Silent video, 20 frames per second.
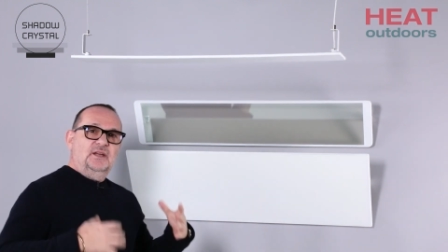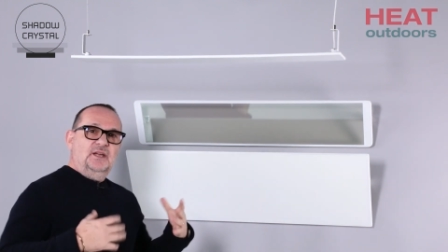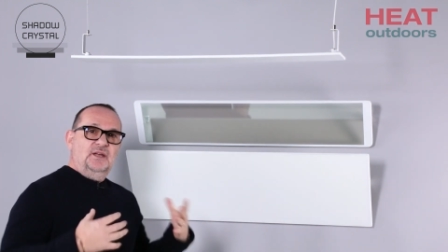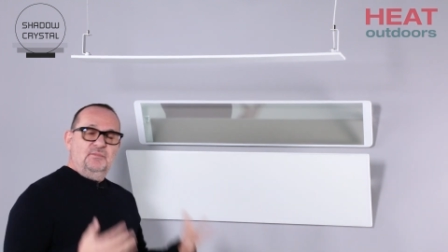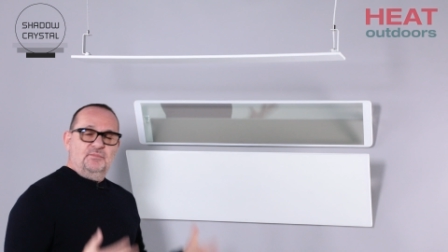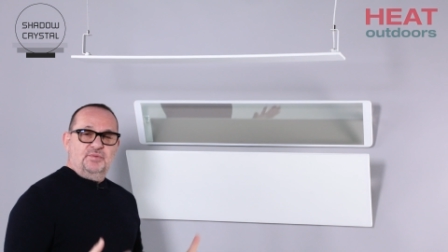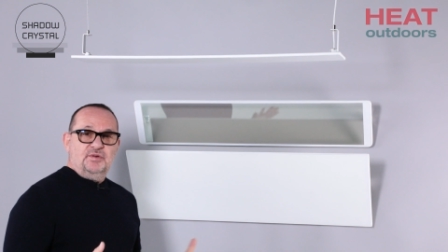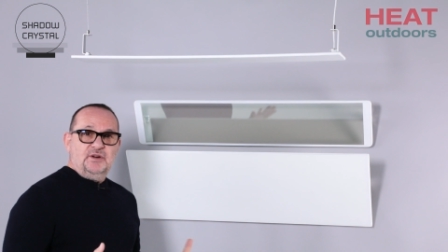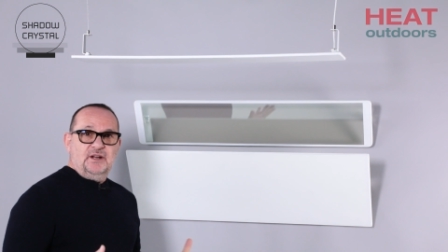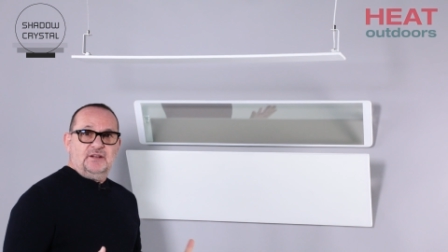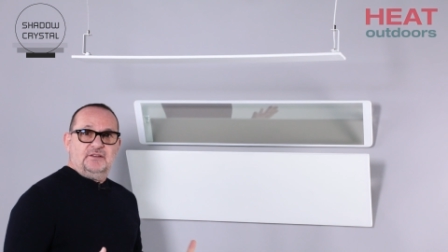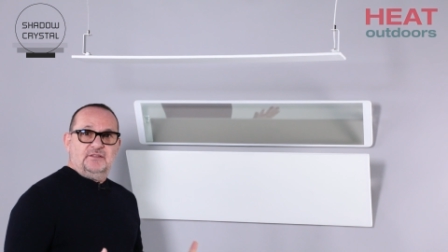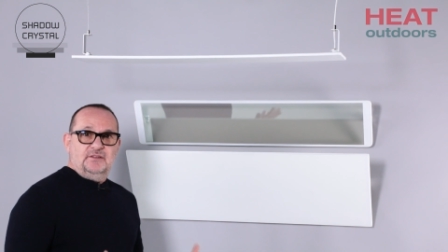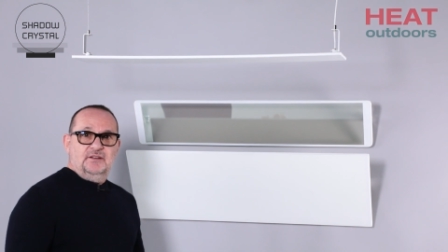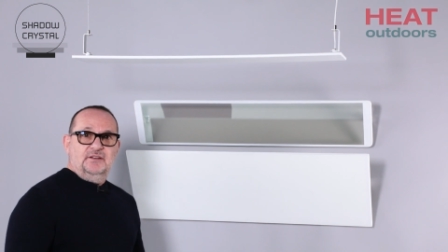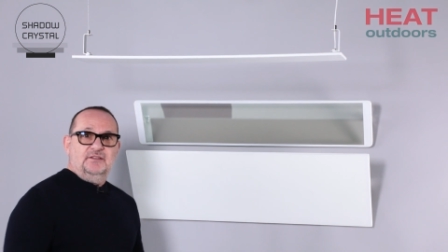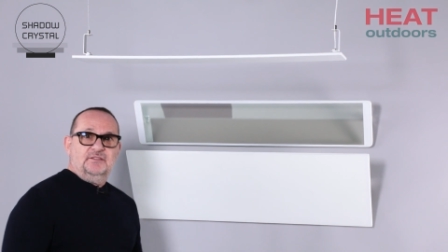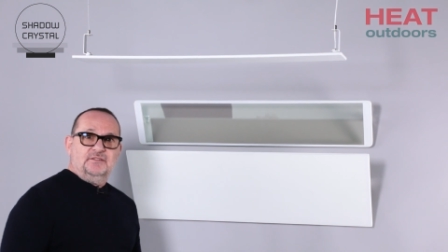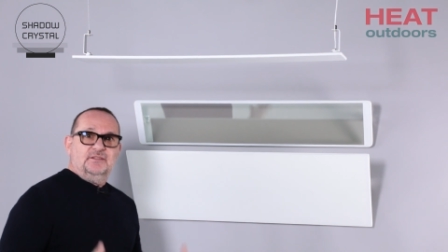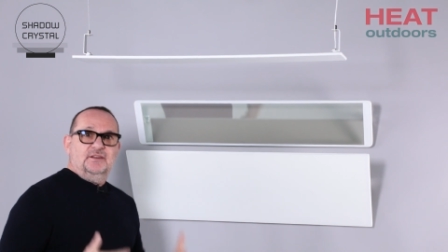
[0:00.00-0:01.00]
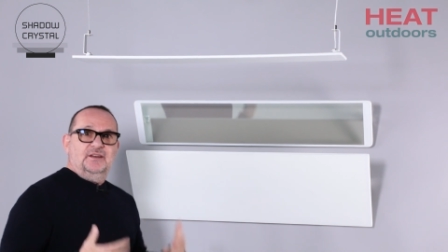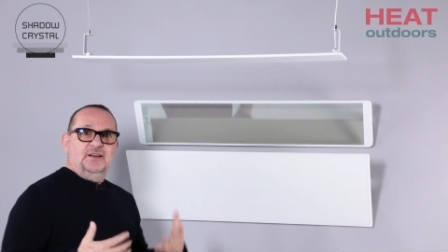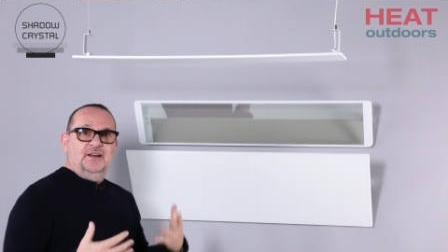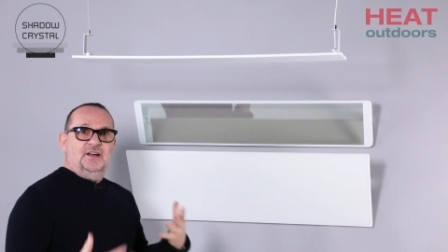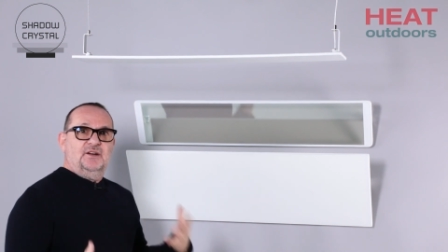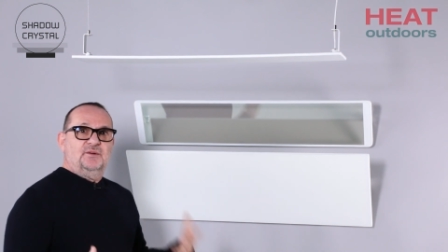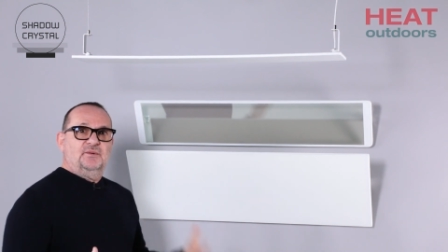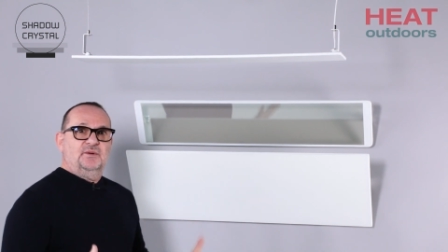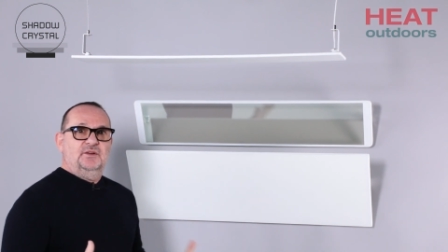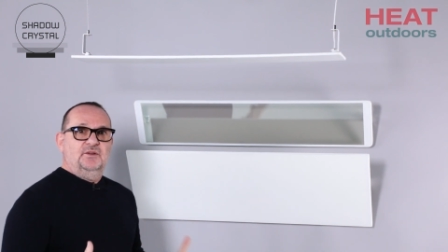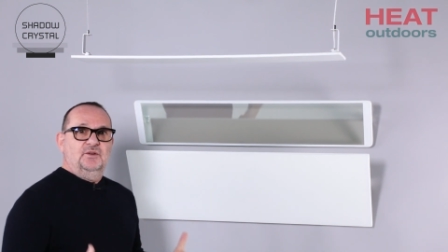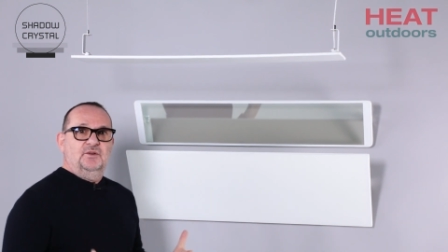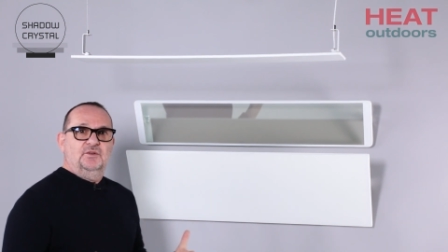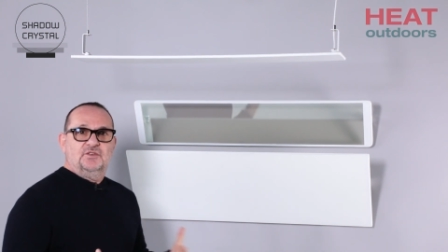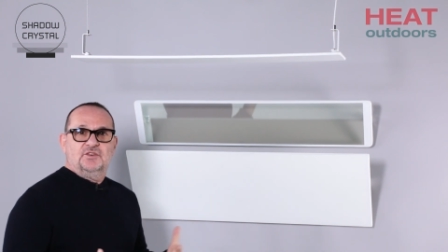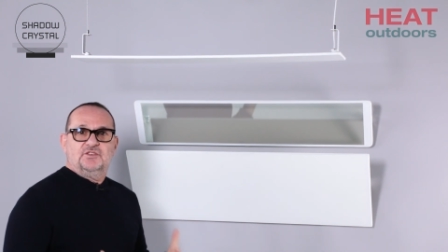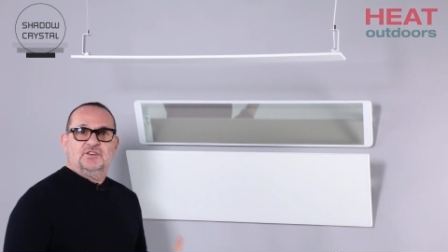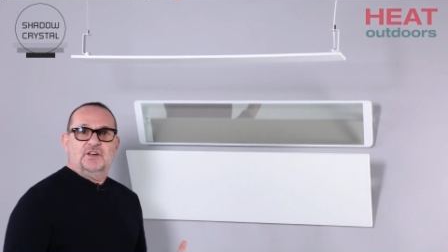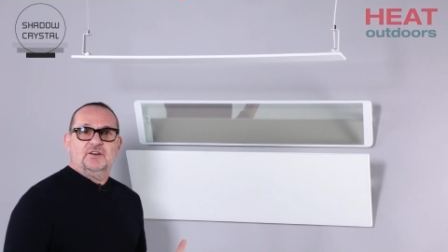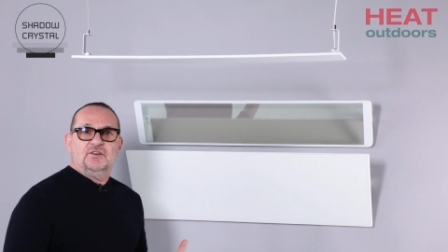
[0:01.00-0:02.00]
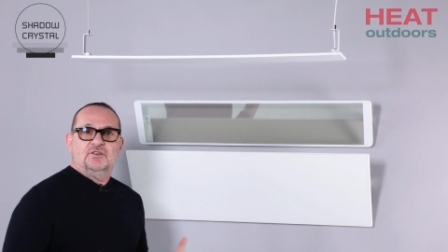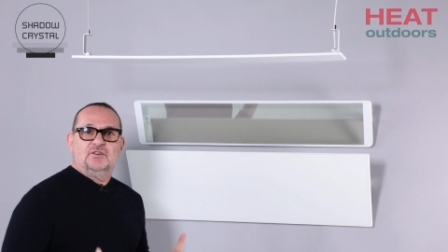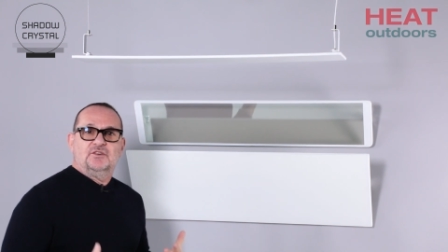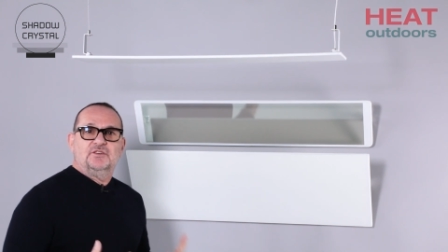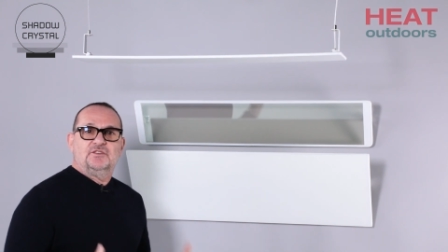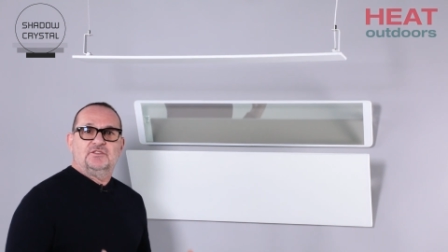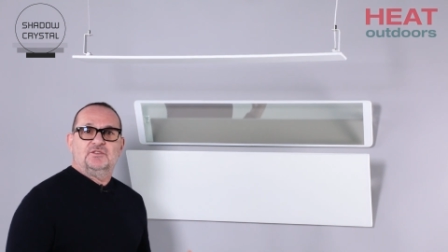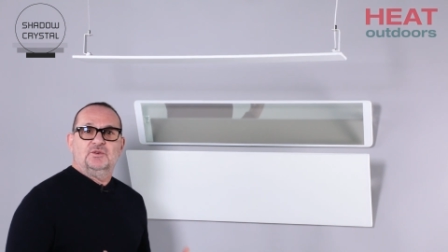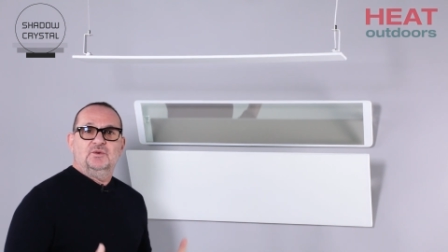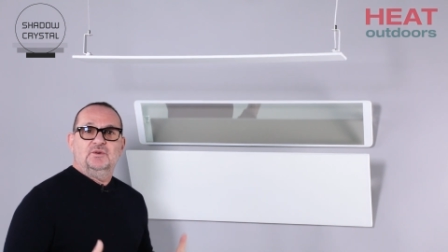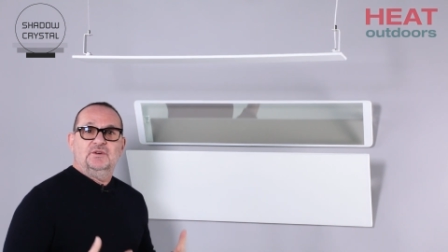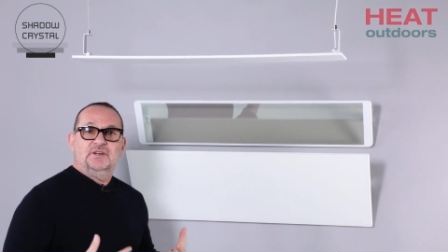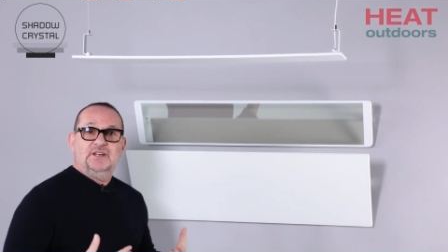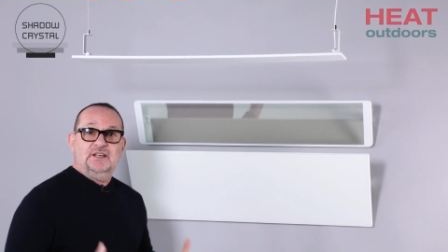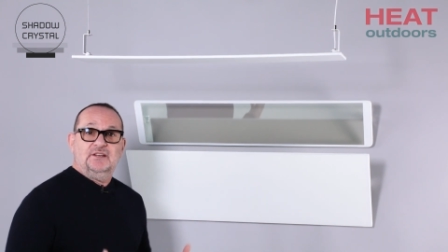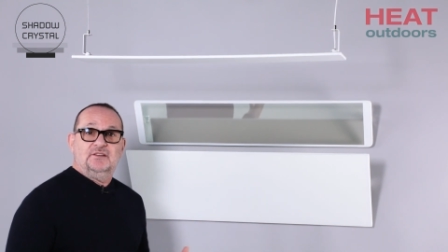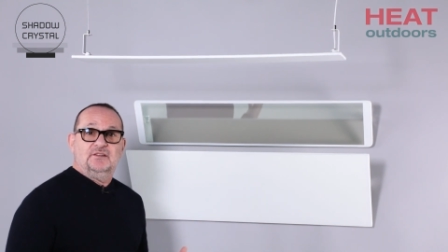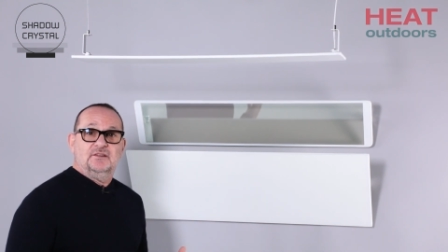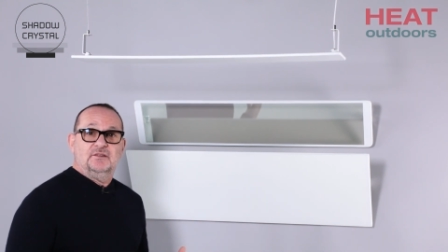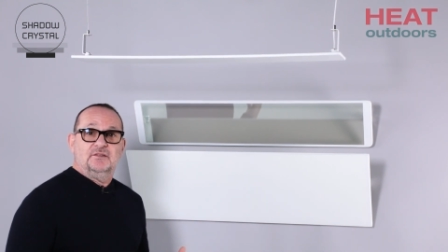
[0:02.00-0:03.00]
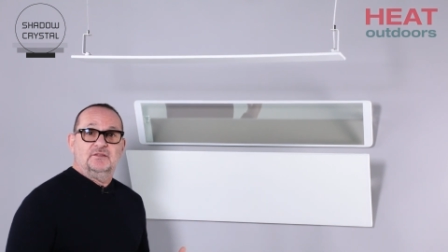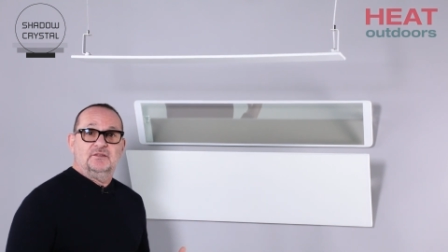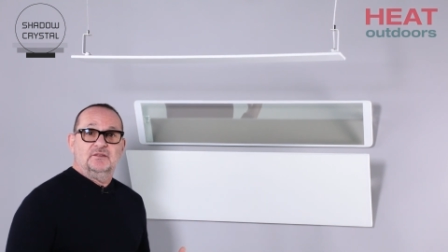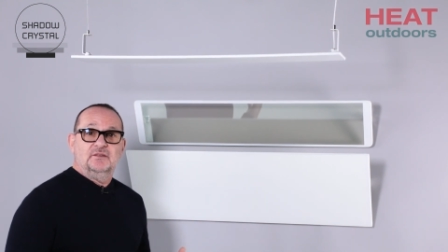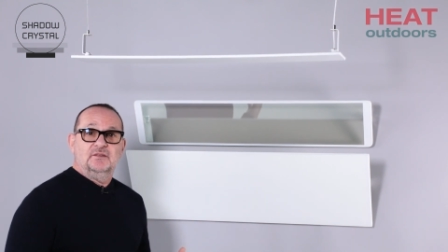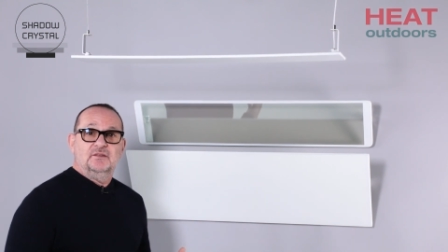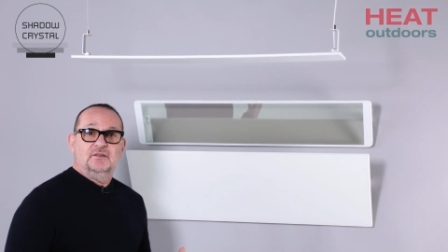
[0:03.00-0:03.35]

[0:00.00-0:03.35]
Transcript: In practice, how do we use the shadow crystal heaters?